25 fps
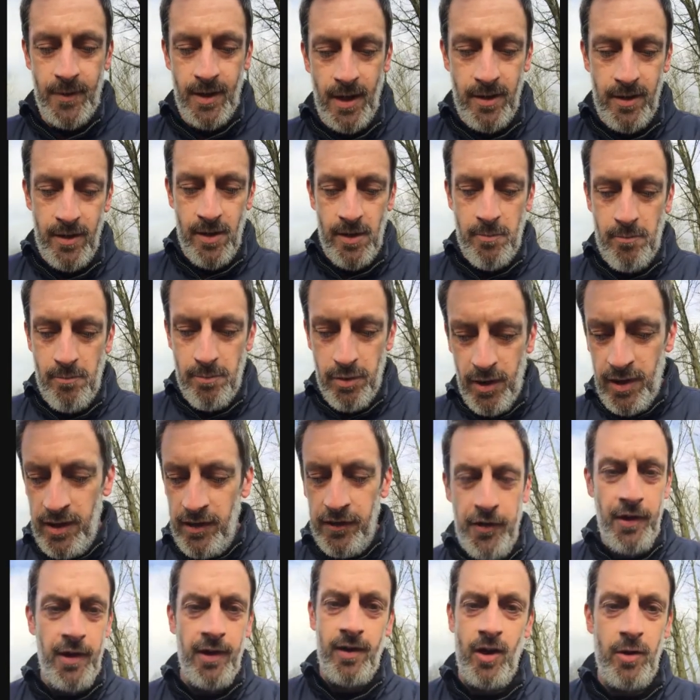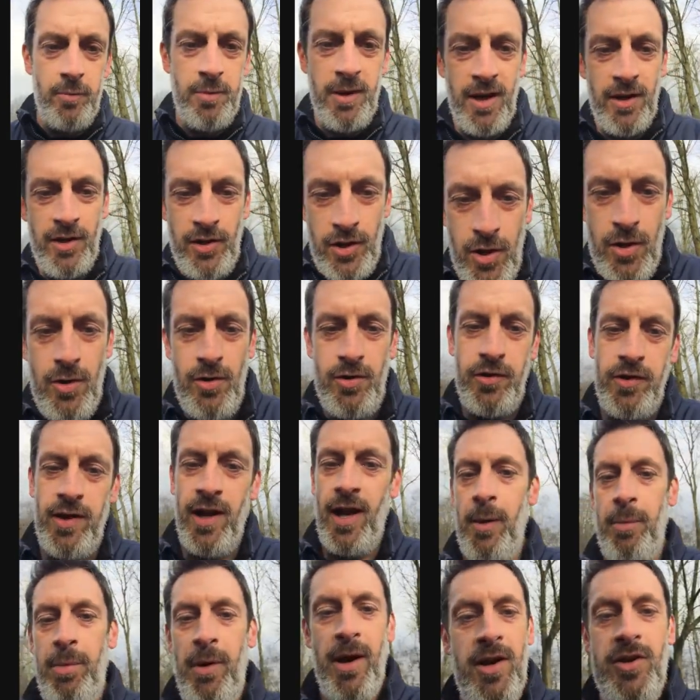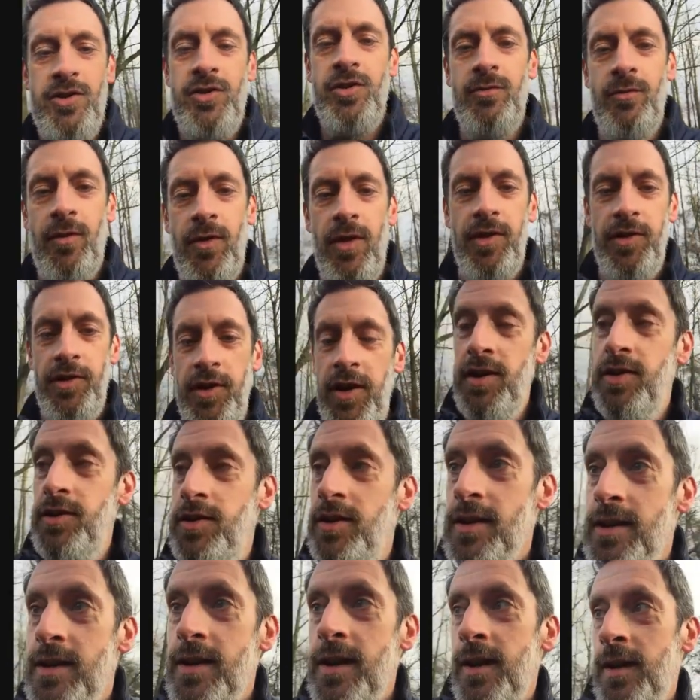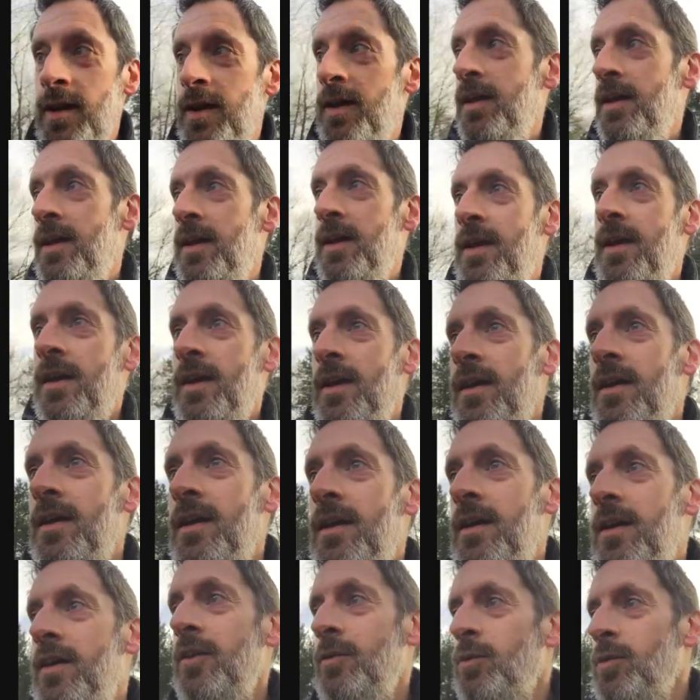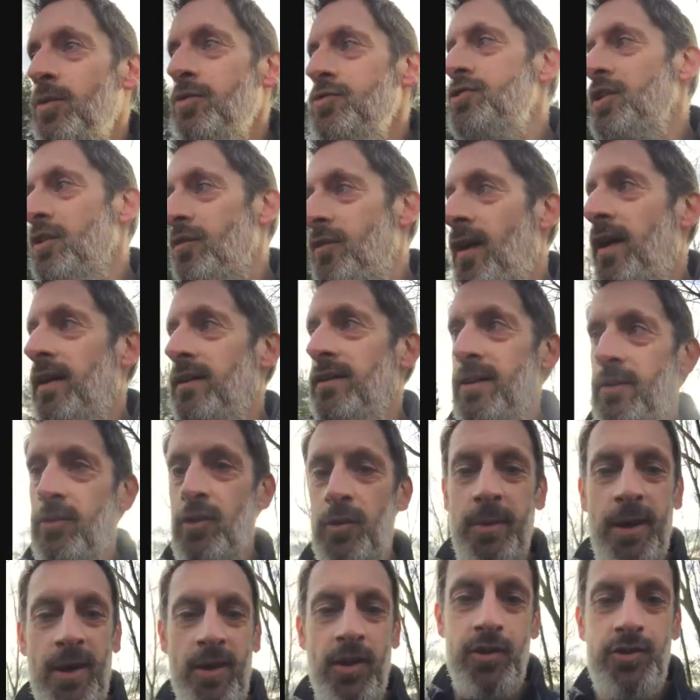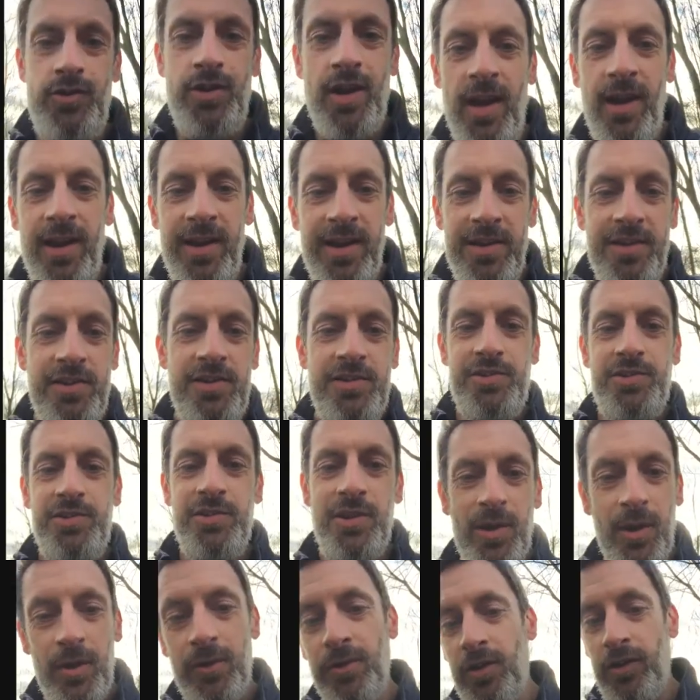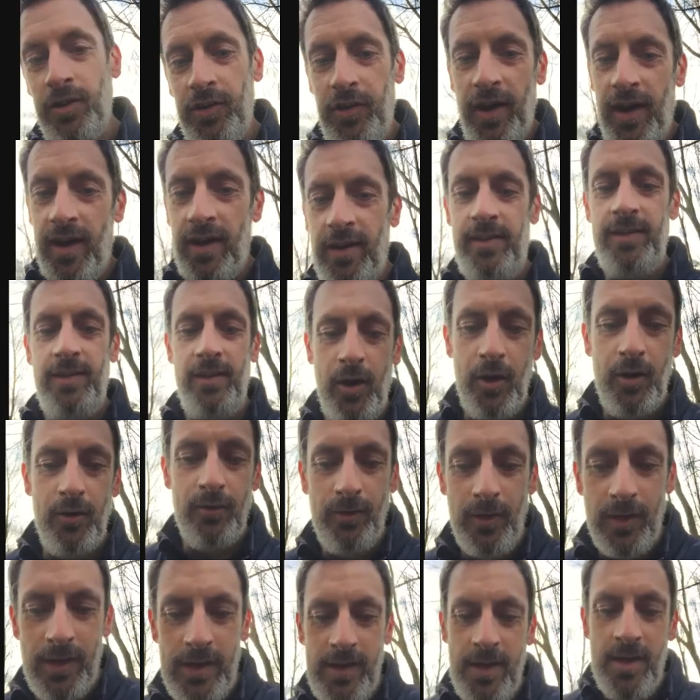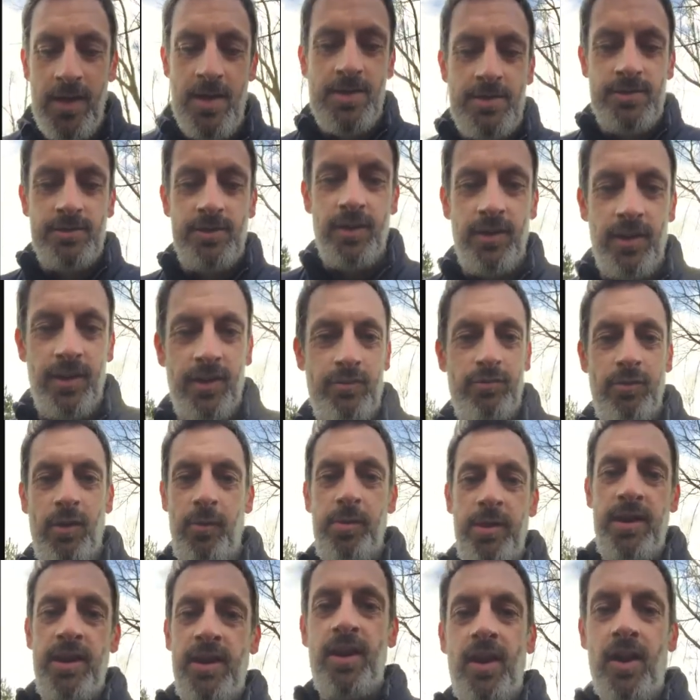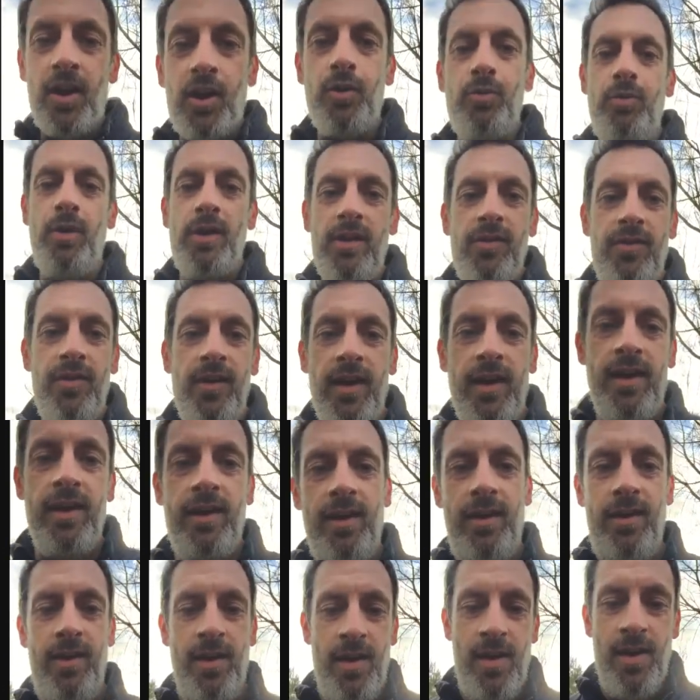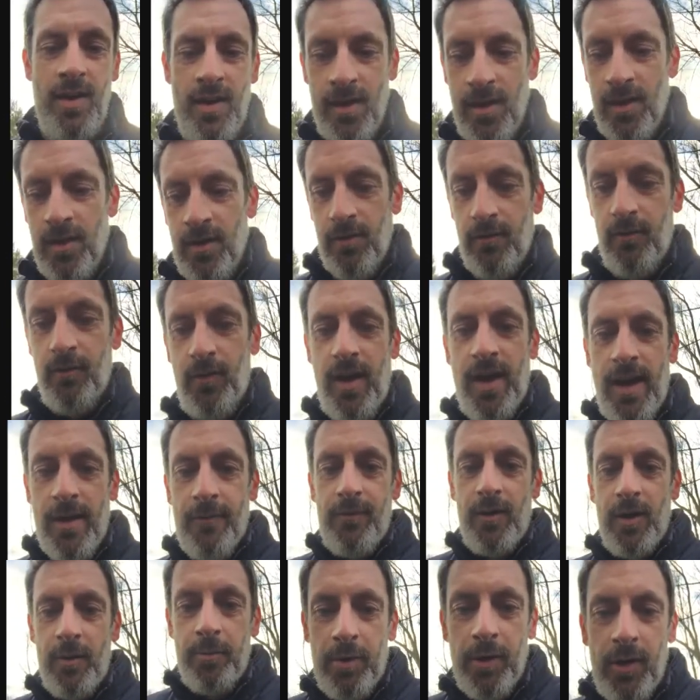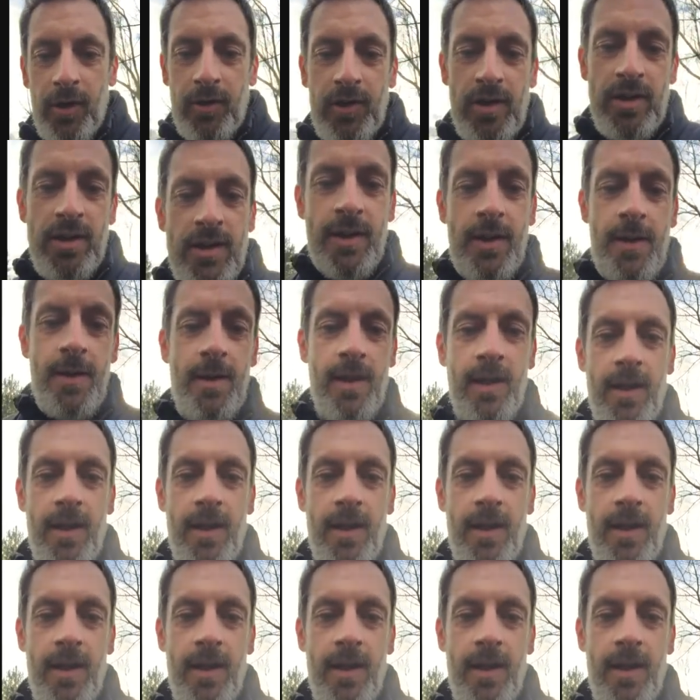But it's still going to be a huge celebration for the city. Once you find out about the challenge, you'll understand, hopefully, that this will be a great thing for everybody.